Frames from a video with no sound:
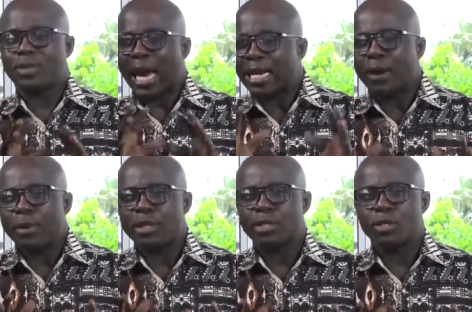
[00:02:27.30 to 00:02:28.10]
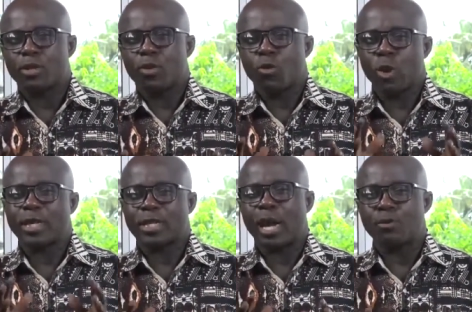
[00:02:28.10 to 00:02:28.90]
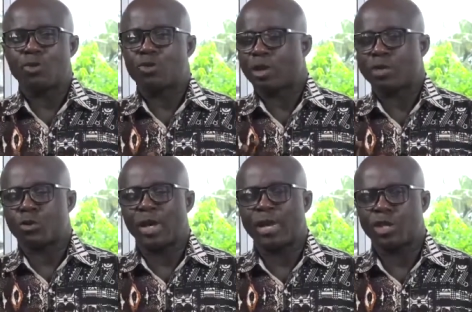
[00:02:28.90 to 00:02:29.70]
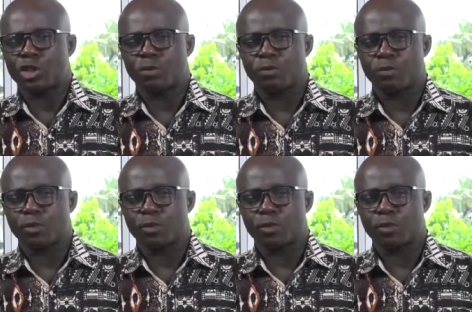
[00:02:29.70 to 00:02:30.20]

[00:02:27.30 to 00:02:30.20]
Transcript: dynamics when it comes to trans relationship.